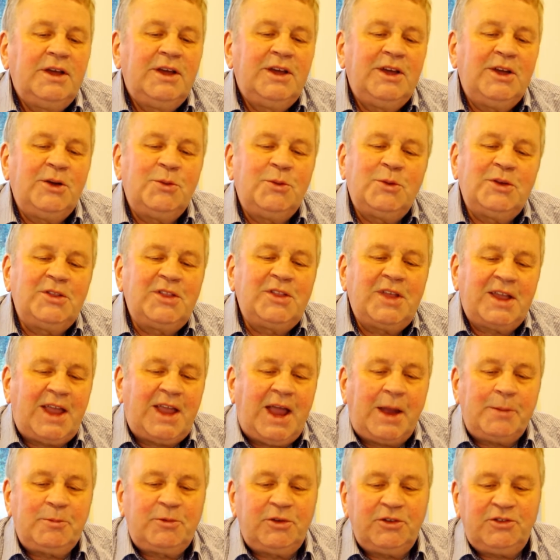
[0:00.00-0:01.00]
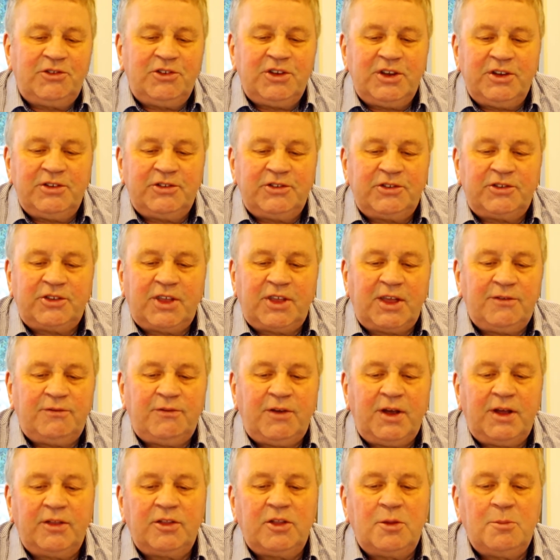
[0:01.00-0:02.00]
and when they came to Jesus, they
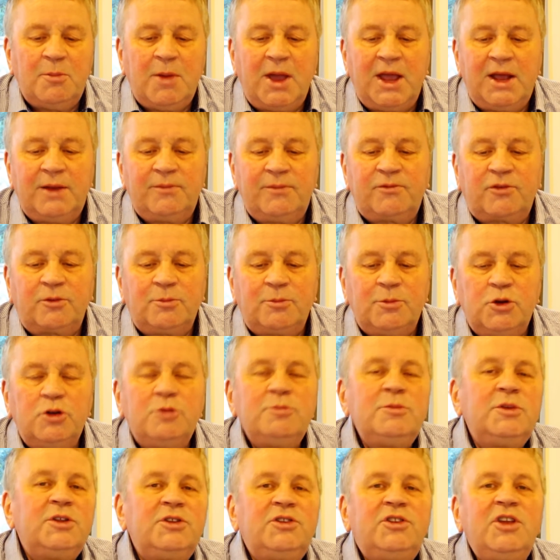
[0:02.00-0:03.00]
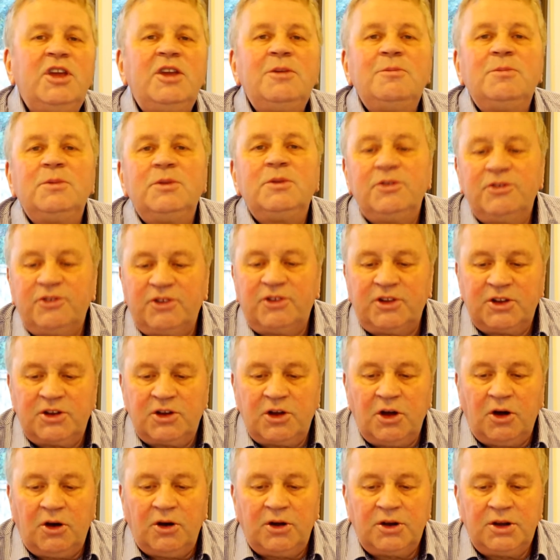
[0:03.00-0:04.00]
found the man from whom the demons had
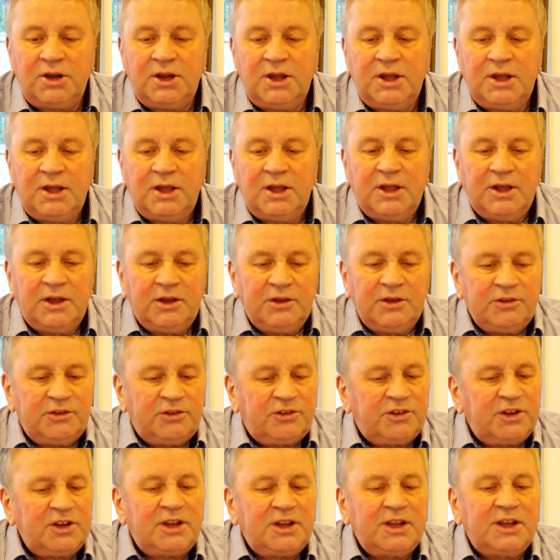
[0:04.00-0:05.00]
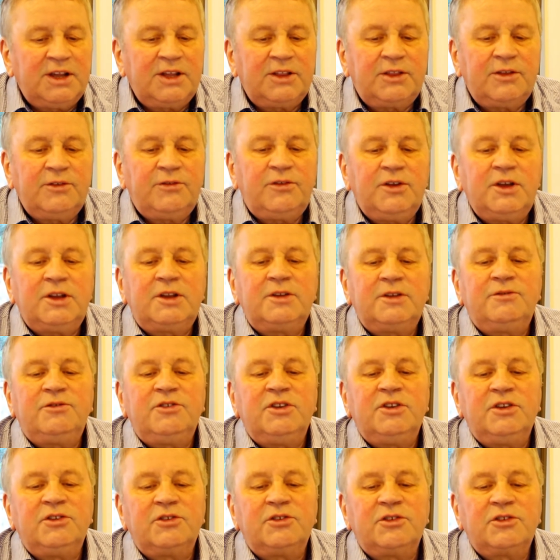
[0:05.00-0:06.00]
gone sitting at the feet of
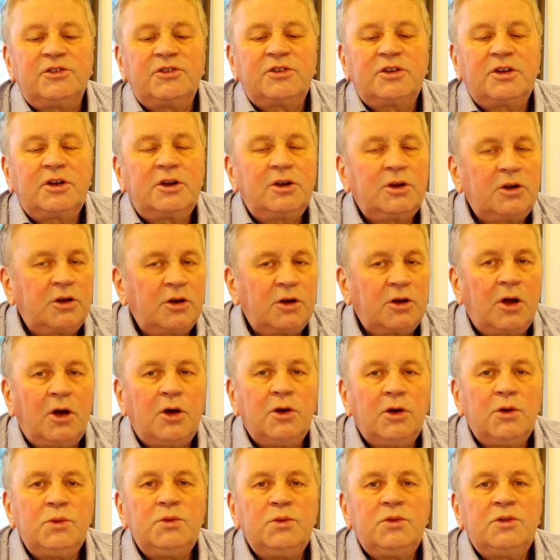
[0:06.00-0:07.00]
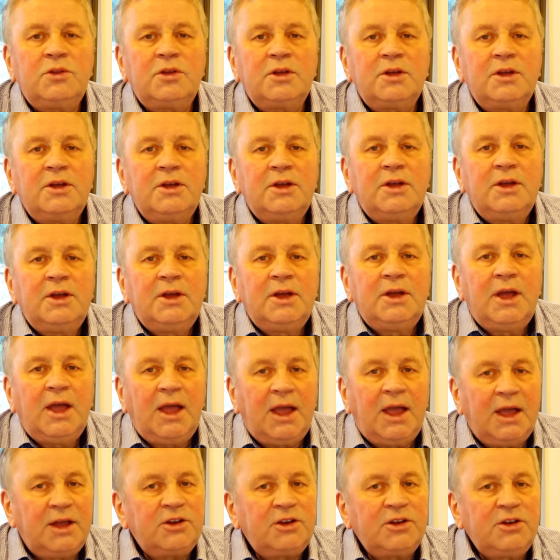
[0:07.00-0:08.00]
Jesus, clothed
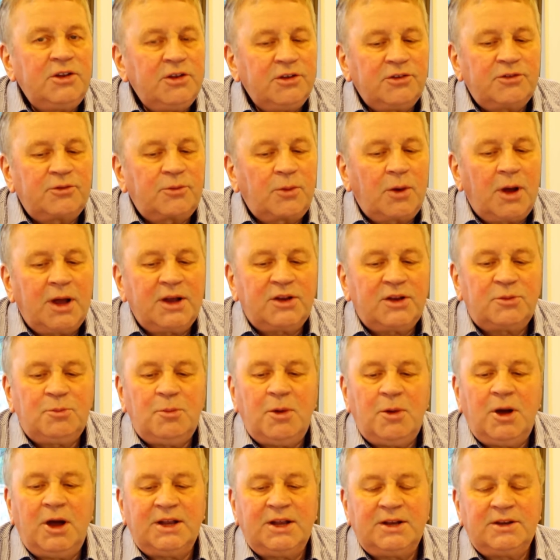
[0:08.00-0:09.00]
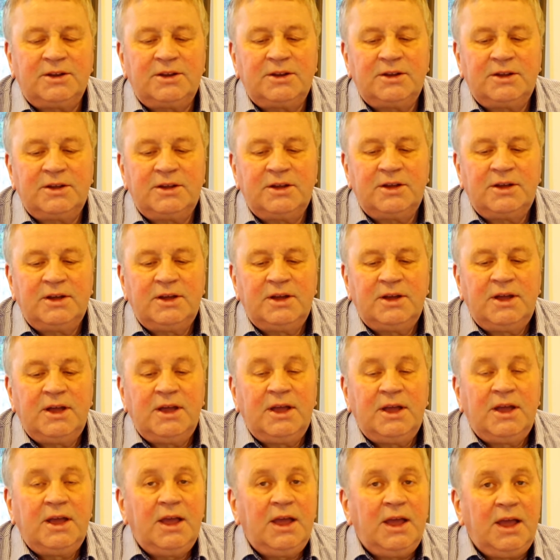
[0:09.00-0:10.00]
and in his right mind,
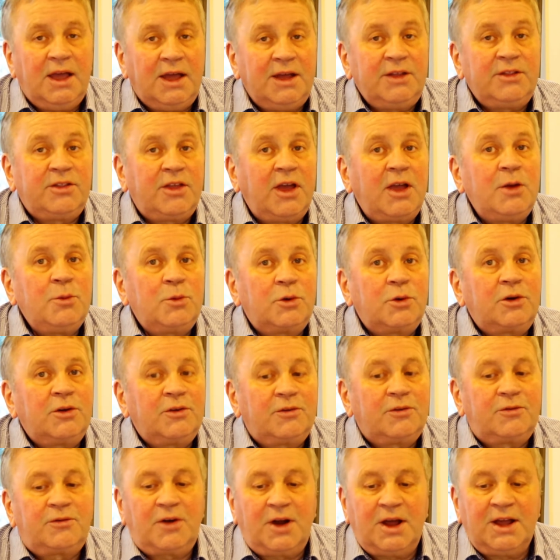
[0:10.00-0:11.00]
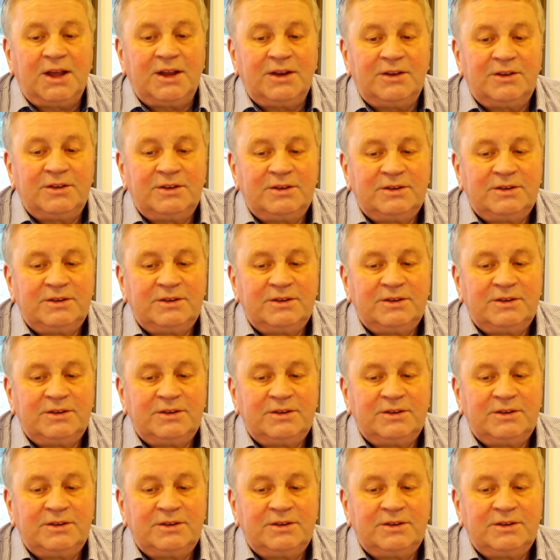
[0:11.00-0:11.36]
and they were afraid.